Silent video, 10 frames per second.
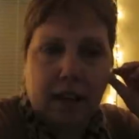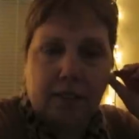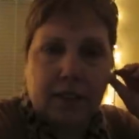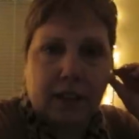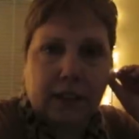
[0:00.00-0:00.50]

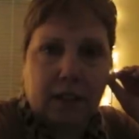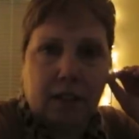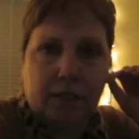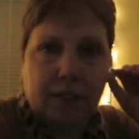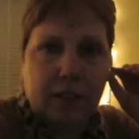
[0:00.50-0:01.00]
having this
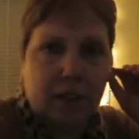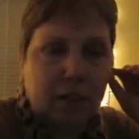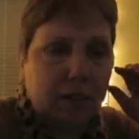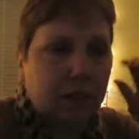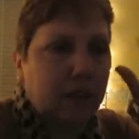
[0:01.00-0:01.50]
cough and
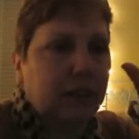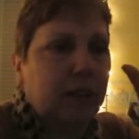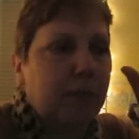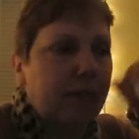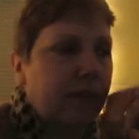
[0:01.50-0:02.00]
cold on
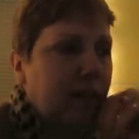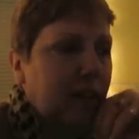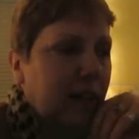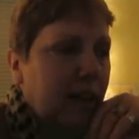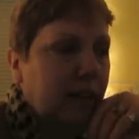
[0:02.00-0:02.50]
top of
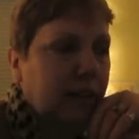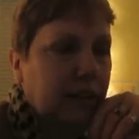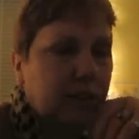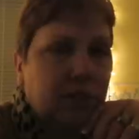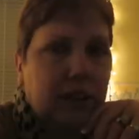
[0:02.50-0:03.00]
everything else
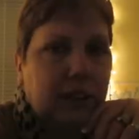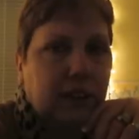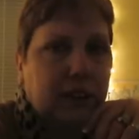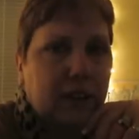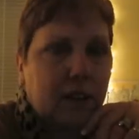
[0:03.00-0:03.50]
has really
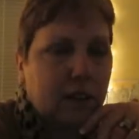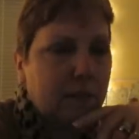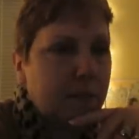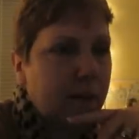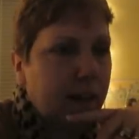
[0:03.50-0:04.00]
just knocked
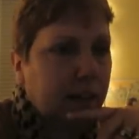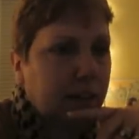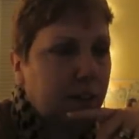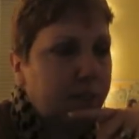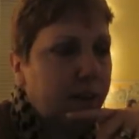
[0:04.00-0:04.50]
me back
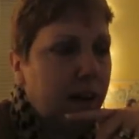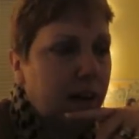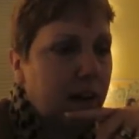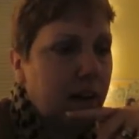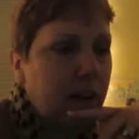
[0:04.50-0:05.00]
so
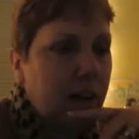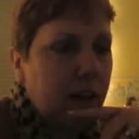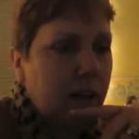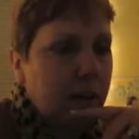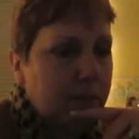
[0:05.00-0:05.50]
far
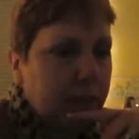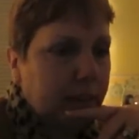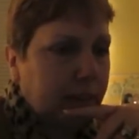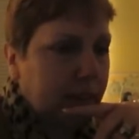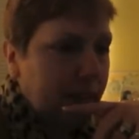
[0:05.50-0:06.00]

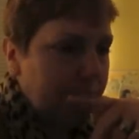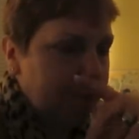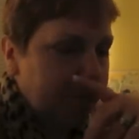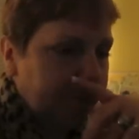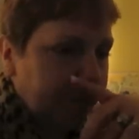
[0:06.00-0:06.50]
but
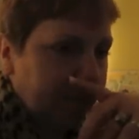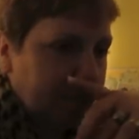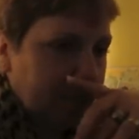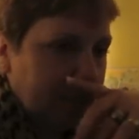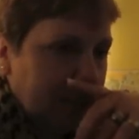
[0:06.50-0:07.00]
um,
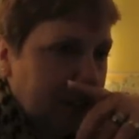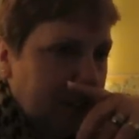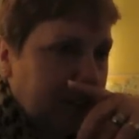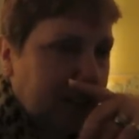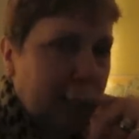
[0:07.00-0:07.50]

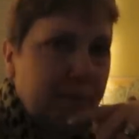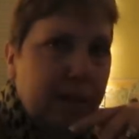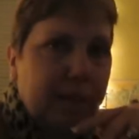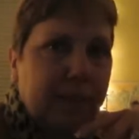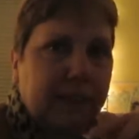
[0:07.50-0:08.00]
I started
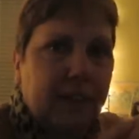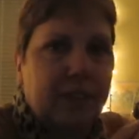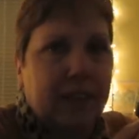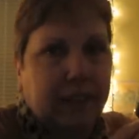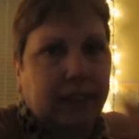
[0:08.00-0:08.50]
making
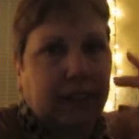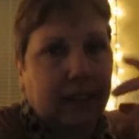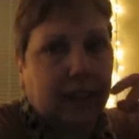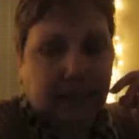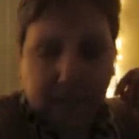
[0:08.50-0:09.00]
myself a list
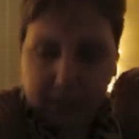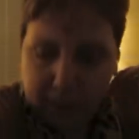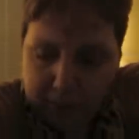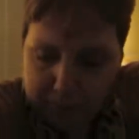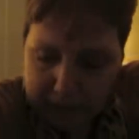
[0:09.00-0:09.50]
and that's at the top of